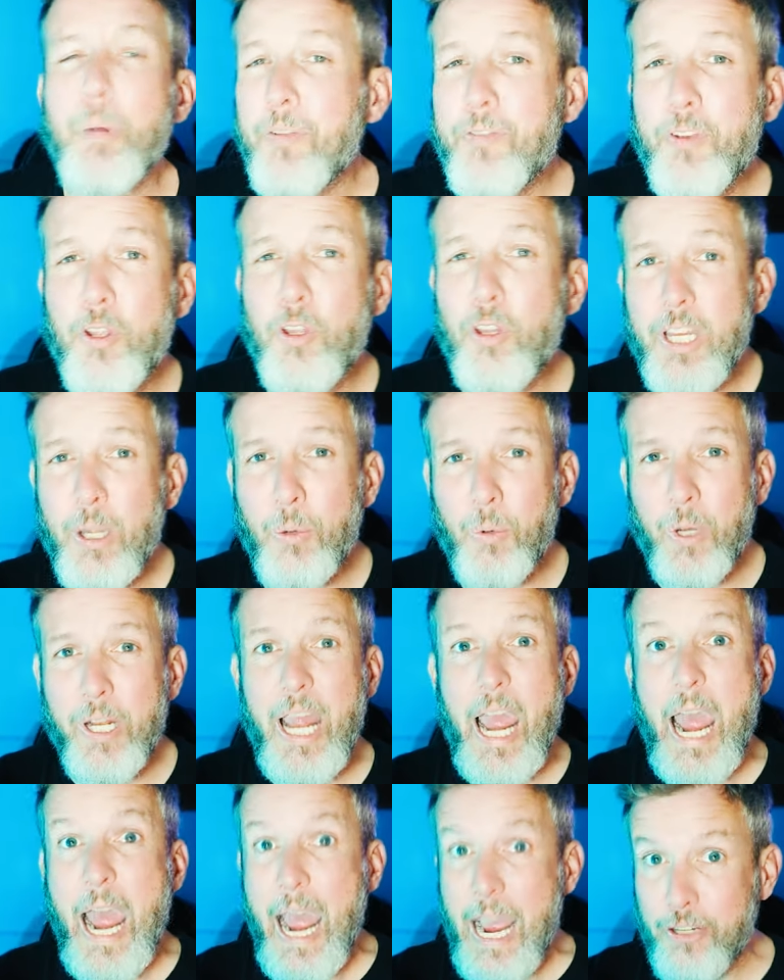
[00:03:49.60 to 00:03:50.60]
but if you look at what
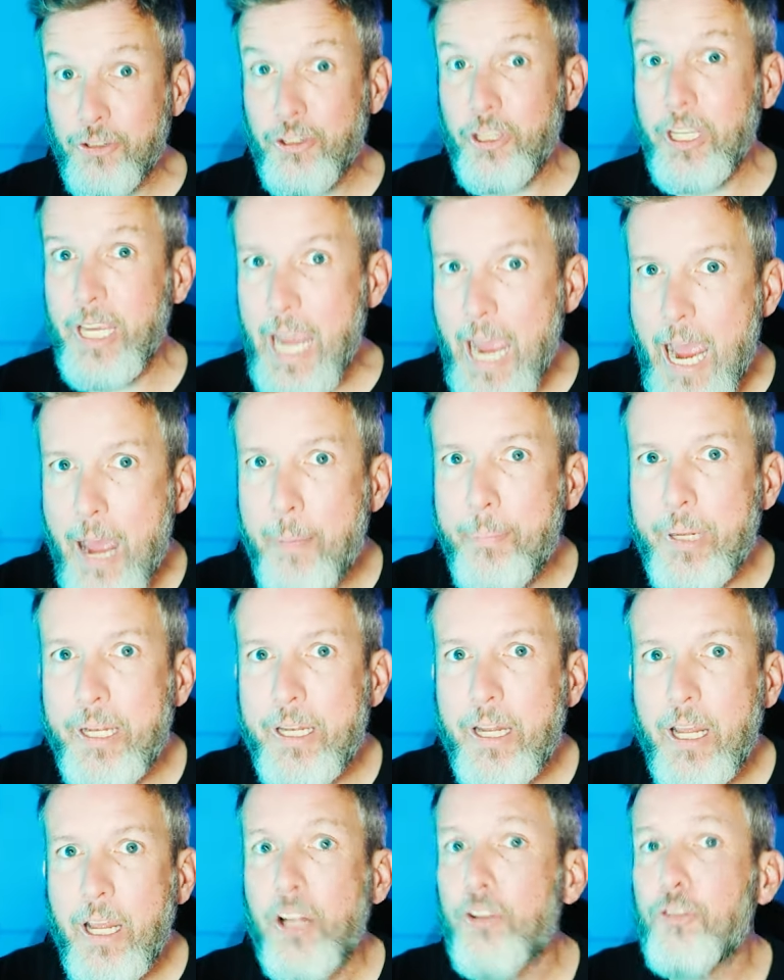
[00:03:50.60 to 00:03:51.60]
actually
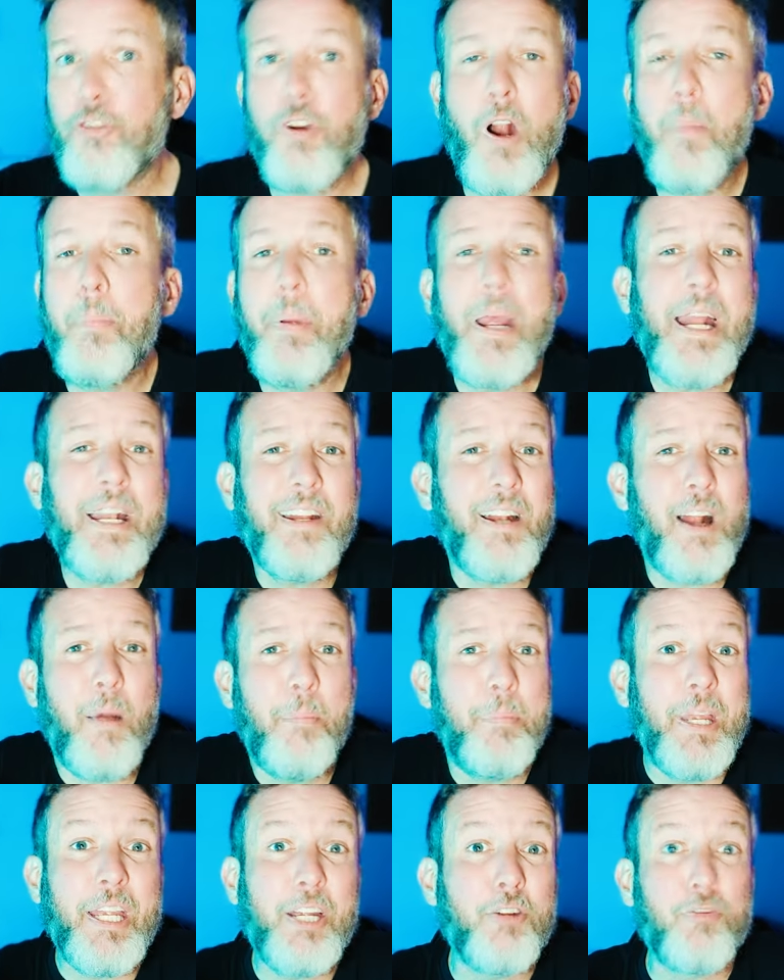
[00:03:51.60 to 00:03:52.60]
happened, Trump ended up
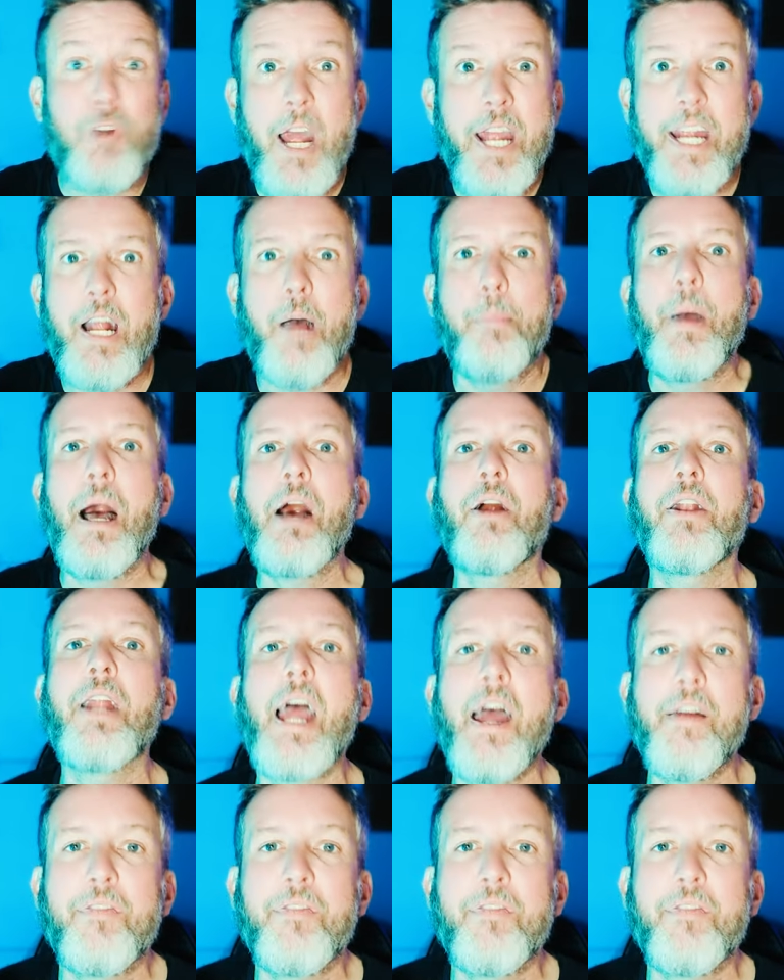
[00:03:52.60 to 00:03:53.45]
being right about